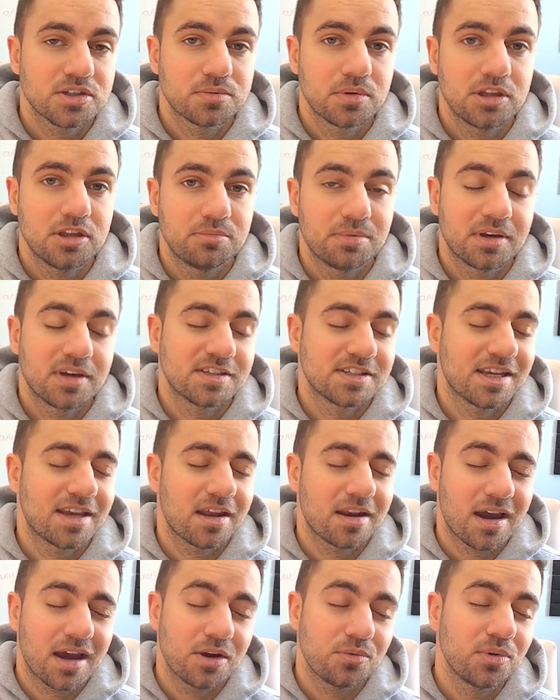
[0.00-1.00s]
with you, because again,
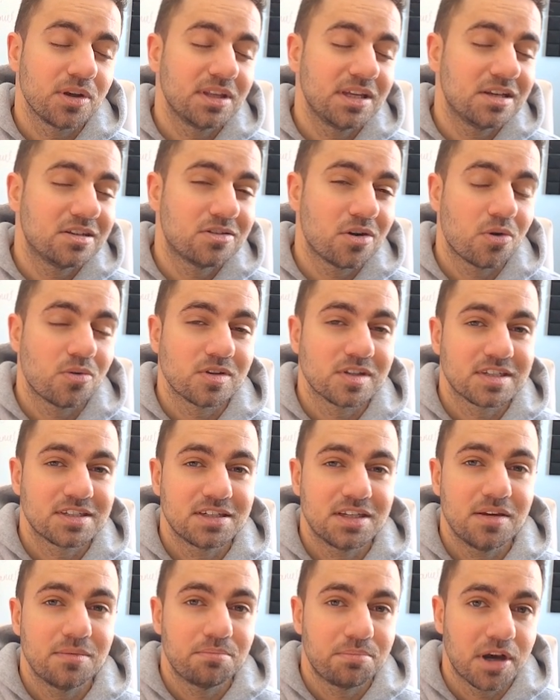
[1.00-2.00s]
I really don't
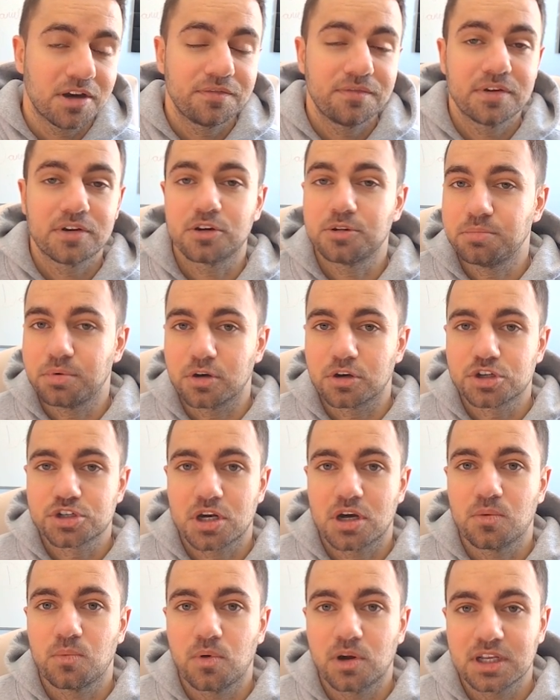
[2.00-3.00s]
see Buffett or
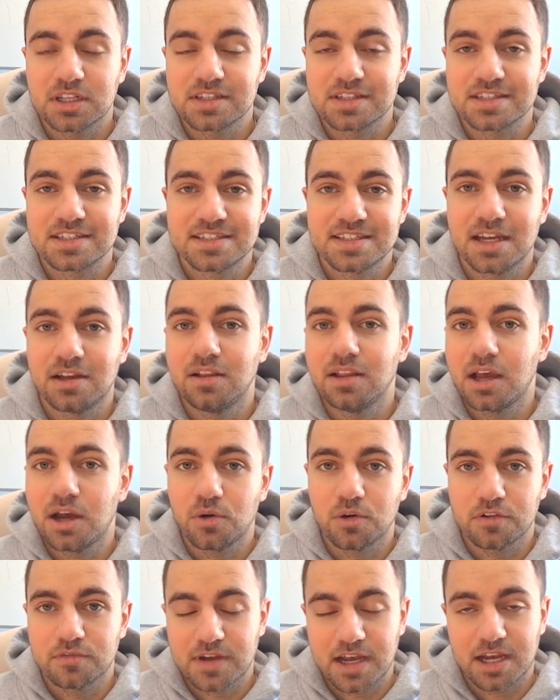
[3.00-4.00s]
Berkshire wanting to sell
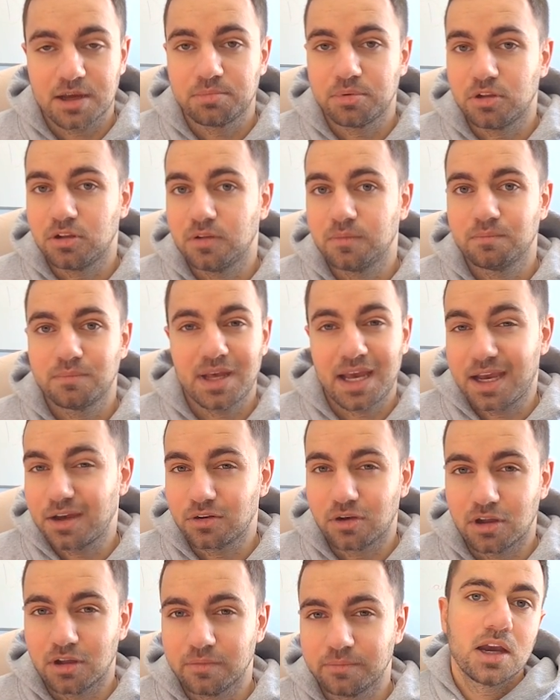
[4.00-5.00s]
out of Apple at
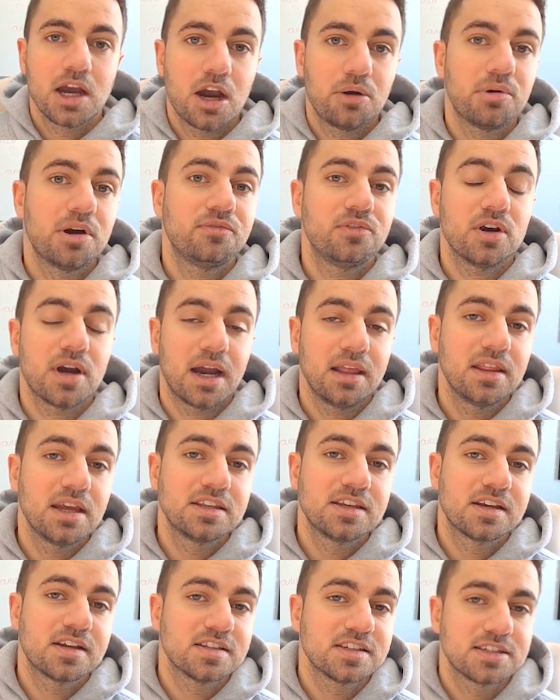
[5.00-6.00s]
all. However, I like
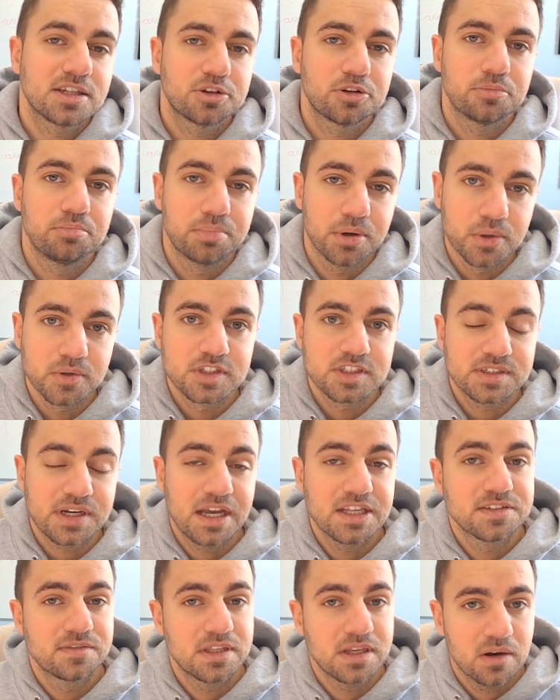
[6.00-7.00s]
to consider both
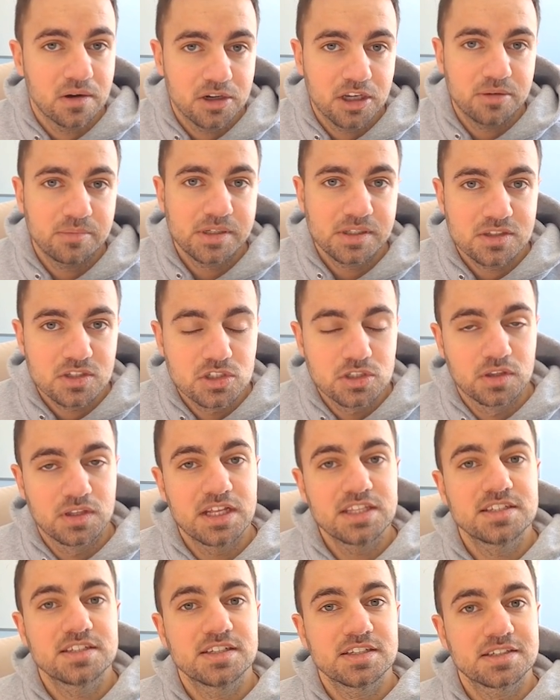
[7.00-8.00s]
sides of the argument, so
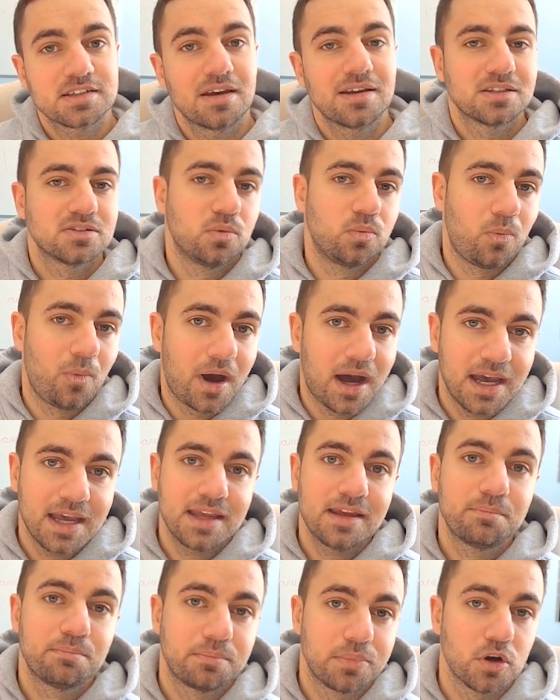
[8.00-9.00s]
let's discuss
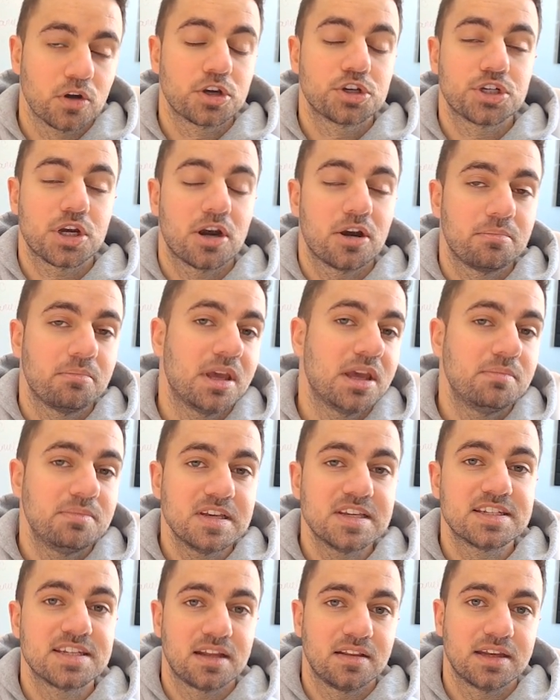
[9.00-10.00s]
why Berkshire may be
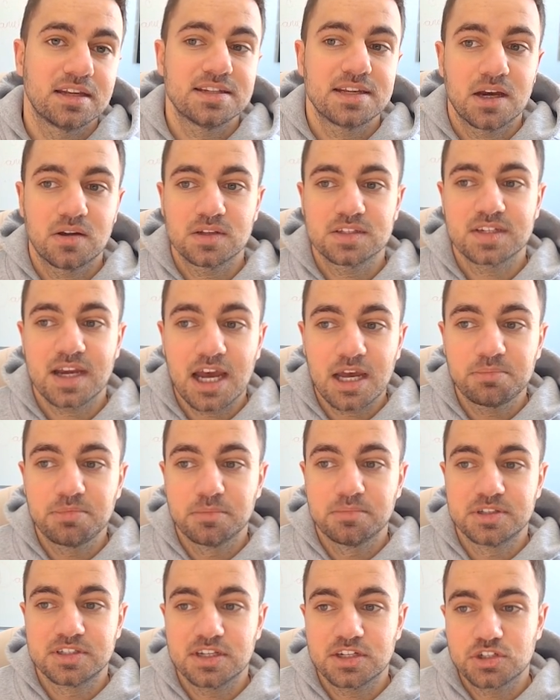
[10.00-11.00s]
selling down its Apple
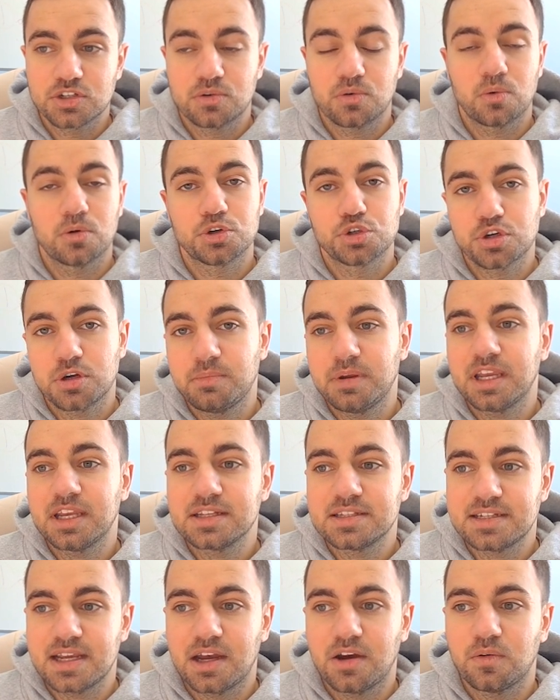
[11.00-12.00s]
position or trimming it
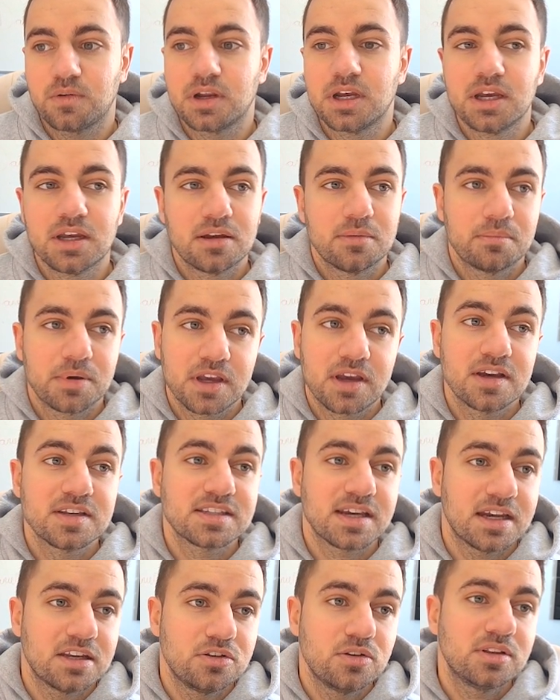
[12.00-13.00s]
down, because
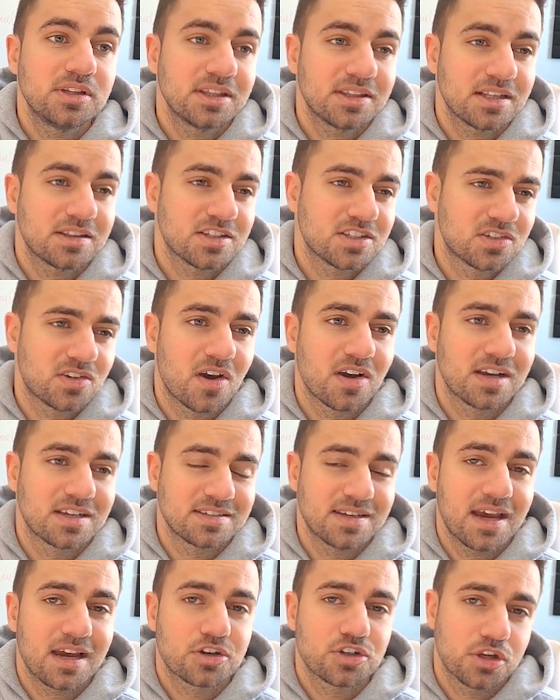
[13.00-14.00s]
I do think that the stock is
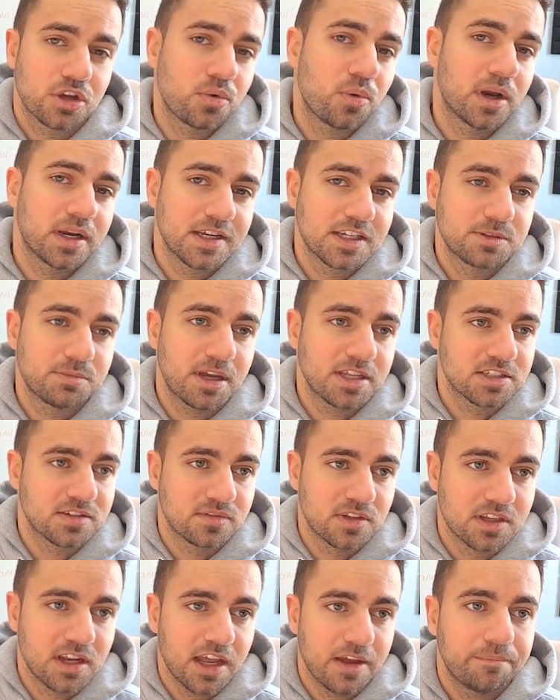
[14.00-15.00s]
actually quite expensive
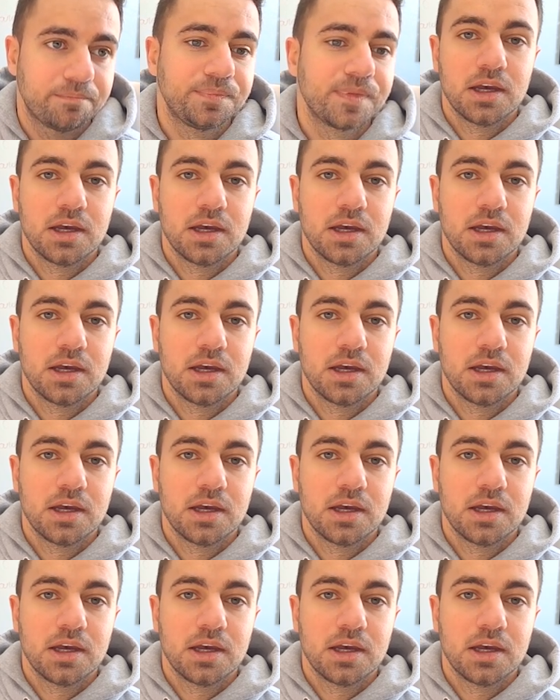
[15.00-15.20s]
today.